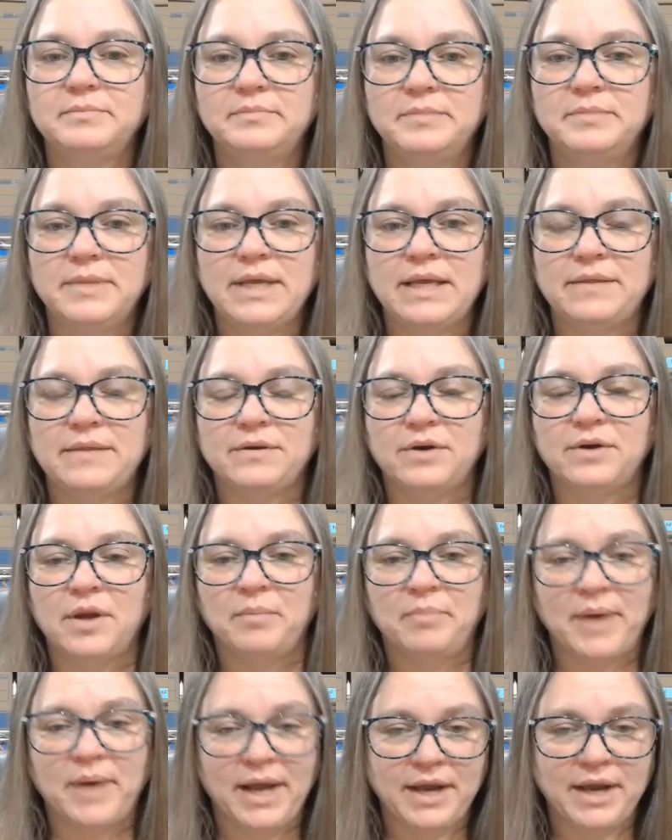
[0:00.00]
either a
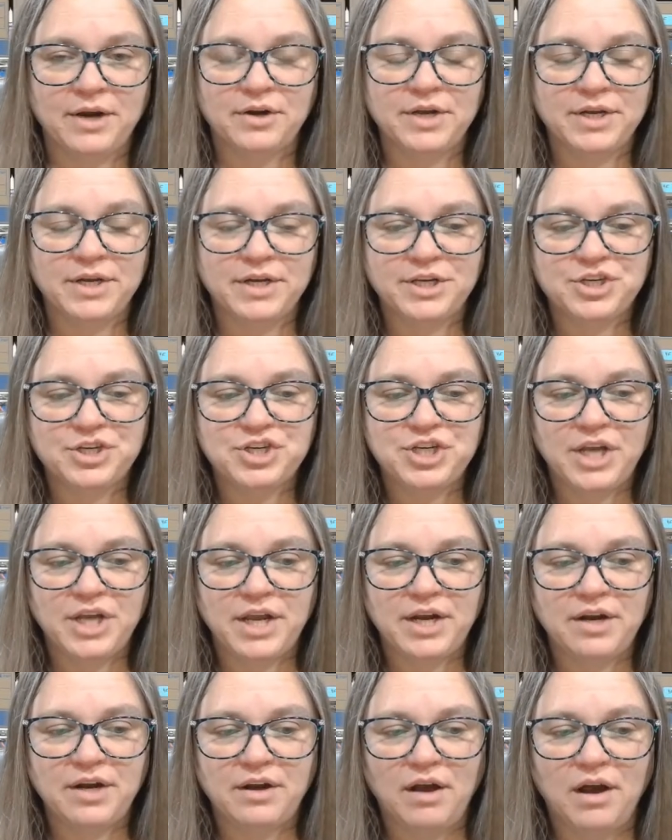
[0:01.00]
buyer
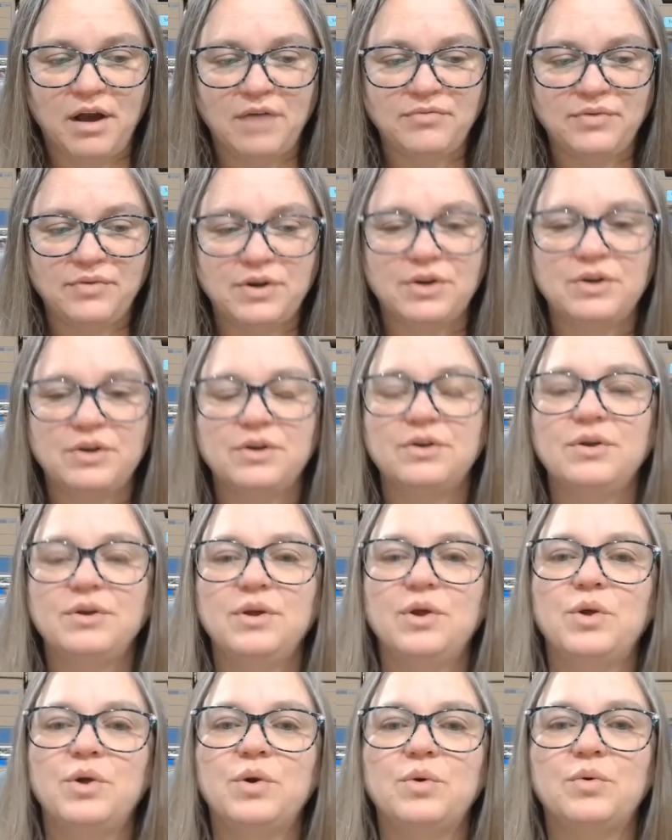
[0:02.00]
initiated offer
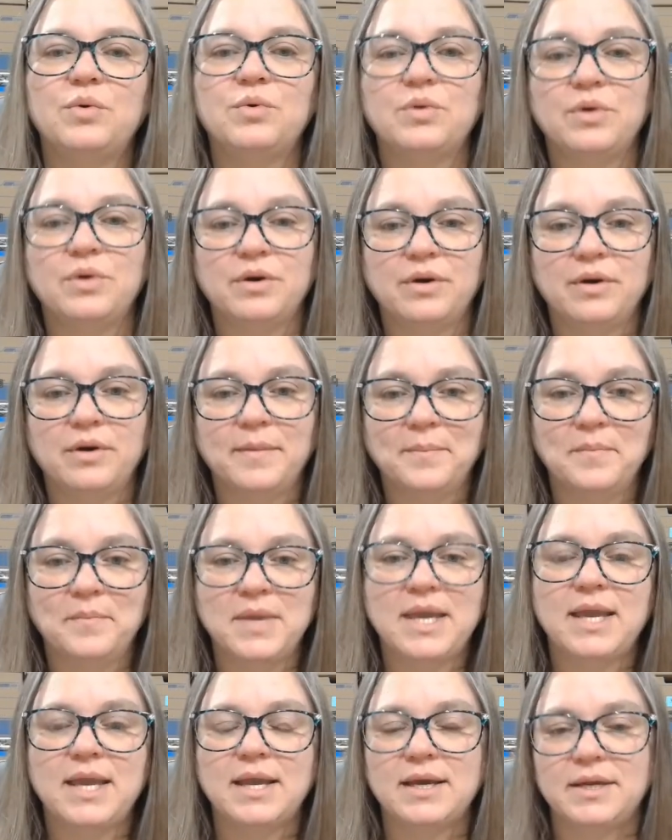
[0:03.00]
or
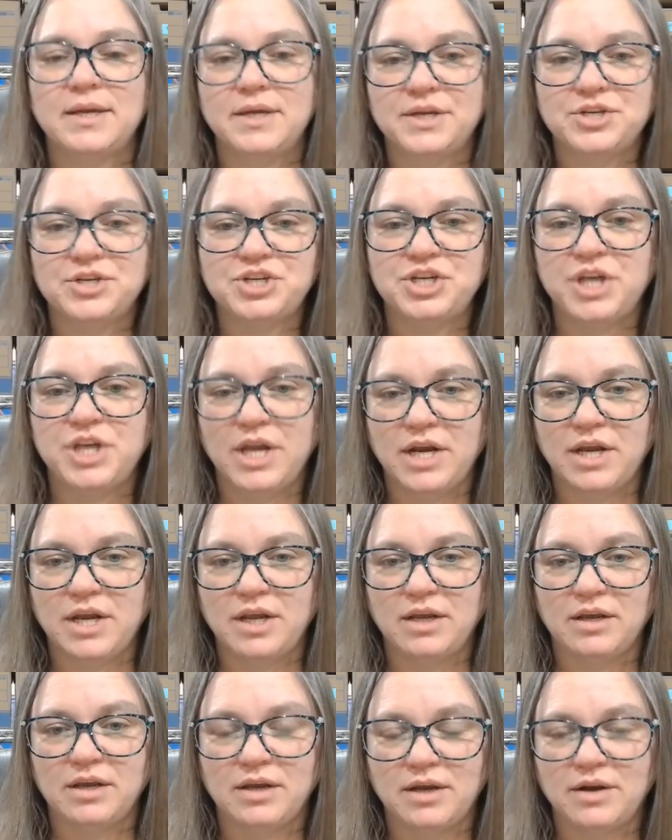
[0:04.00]
me
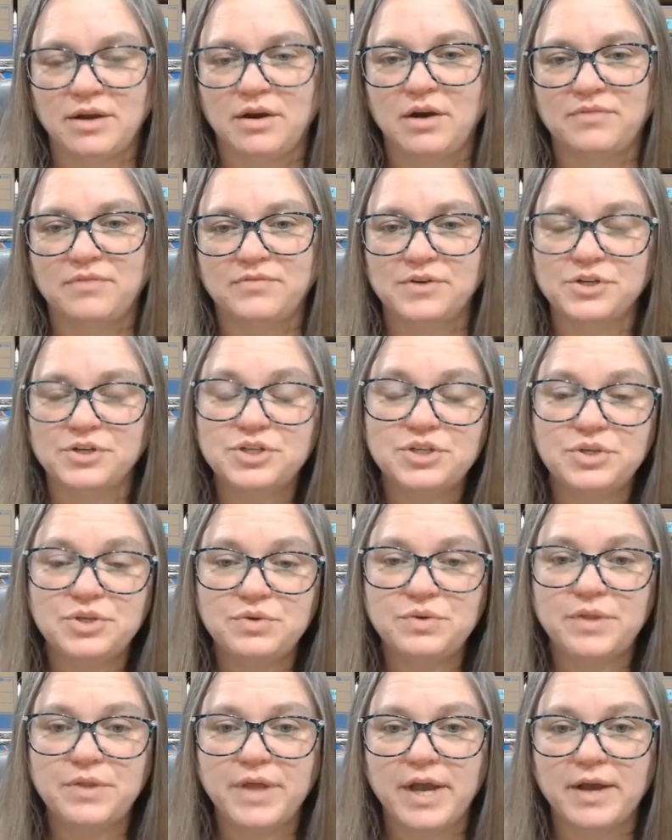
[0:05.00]
initiating an offer
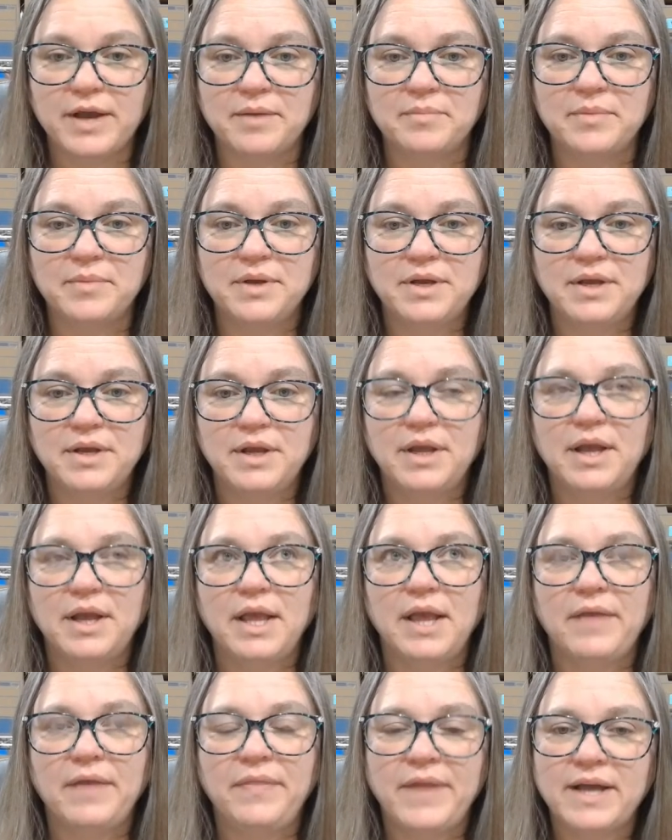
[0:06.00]
to them.
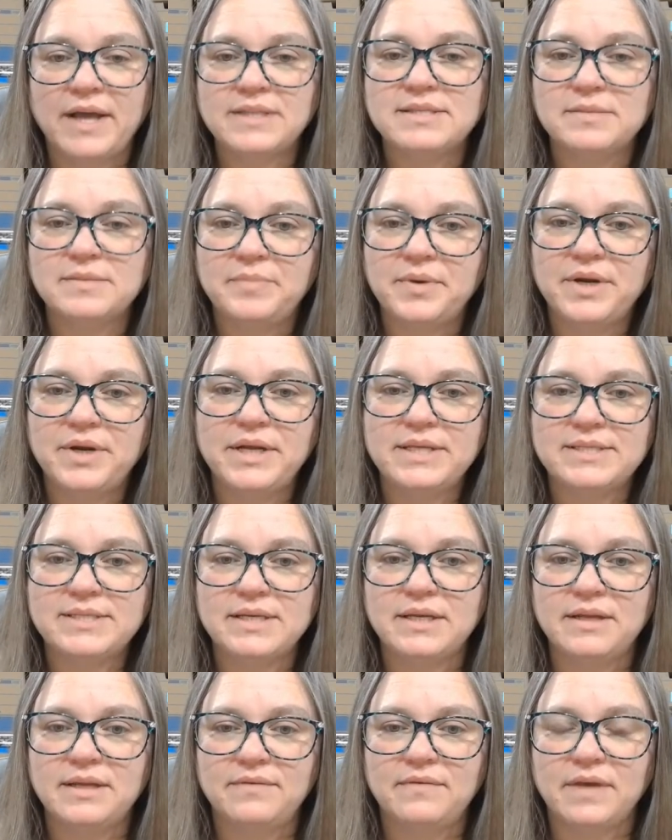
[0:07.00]
And that's a pretty
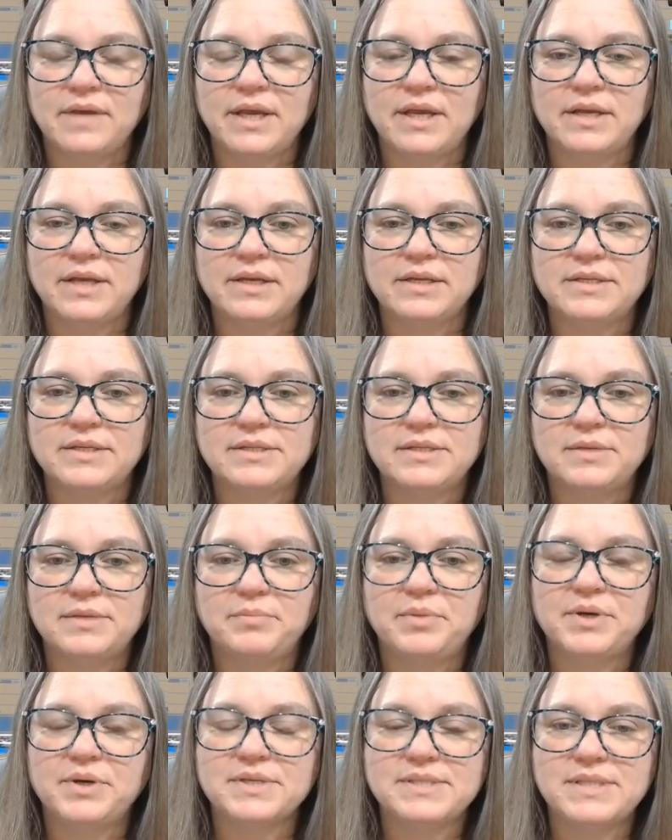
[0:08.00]
significant
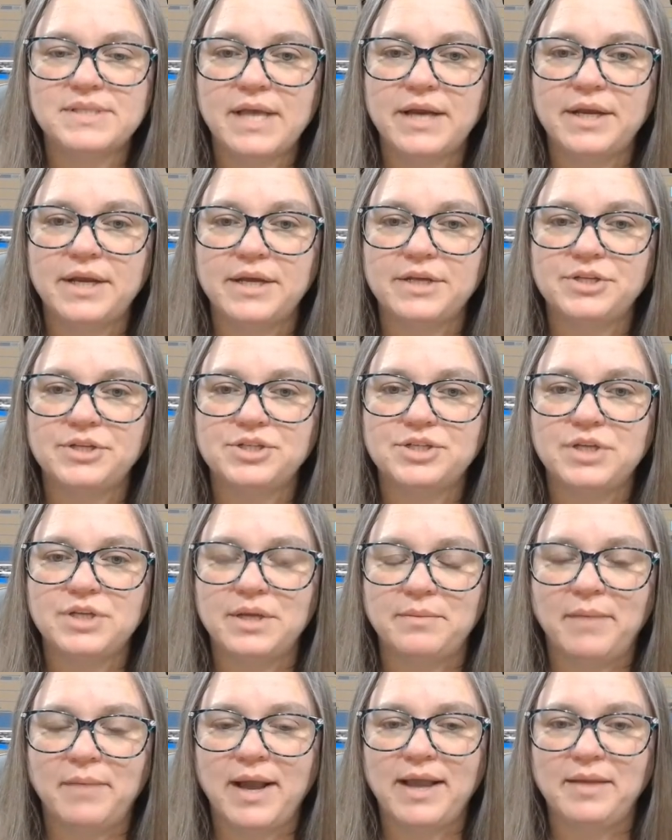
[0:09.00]
percentage, in
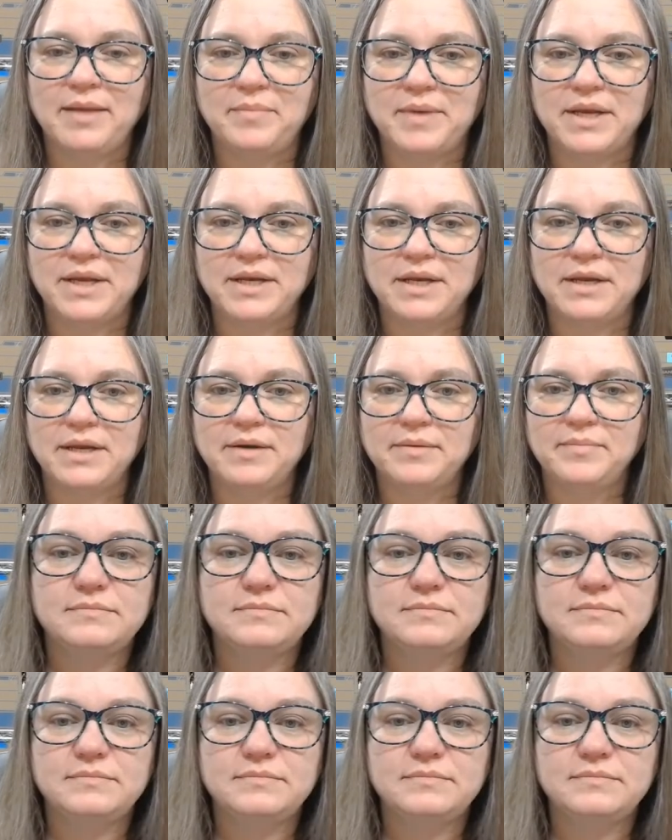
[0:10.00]
my opinion.